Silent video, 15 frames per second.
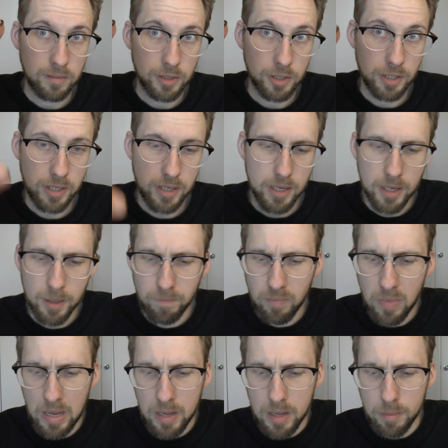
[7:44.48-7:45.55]
just
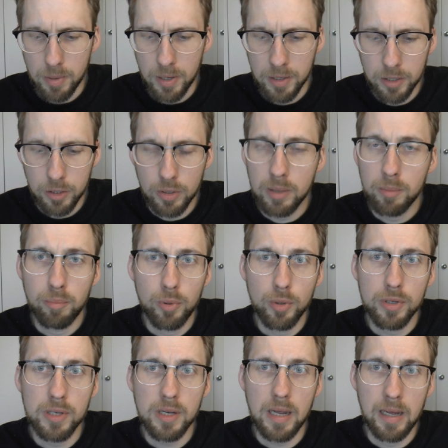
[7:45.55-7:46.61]
saying, but you can
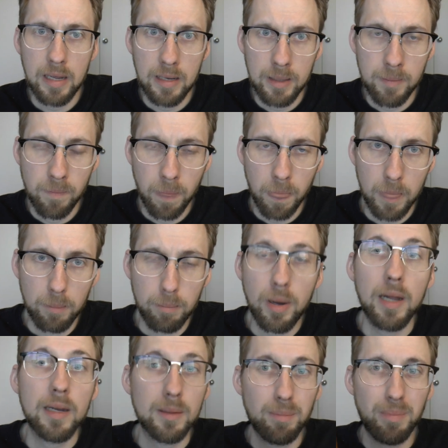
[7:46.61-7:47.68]
put a
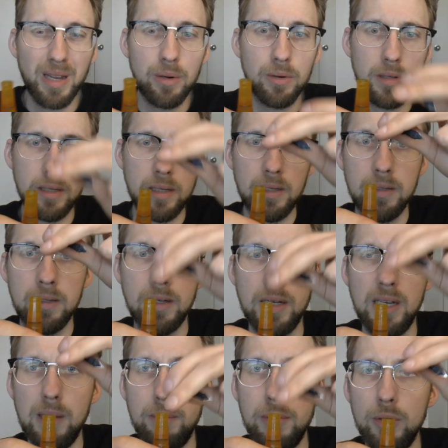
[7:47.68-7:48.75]
Pilot Parallel
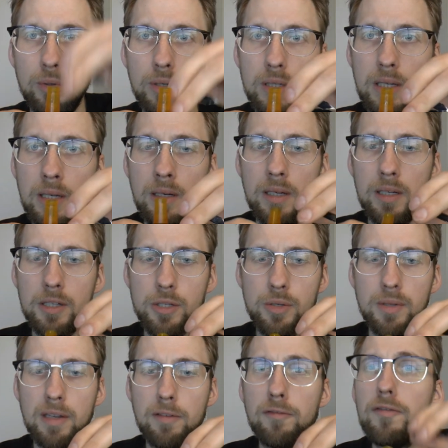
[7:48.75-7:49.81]
nib unit in here, so
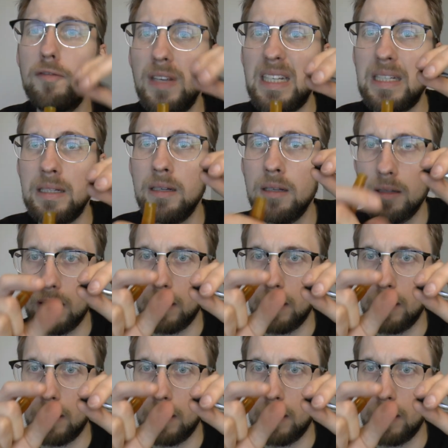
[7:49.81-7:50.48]
that feed,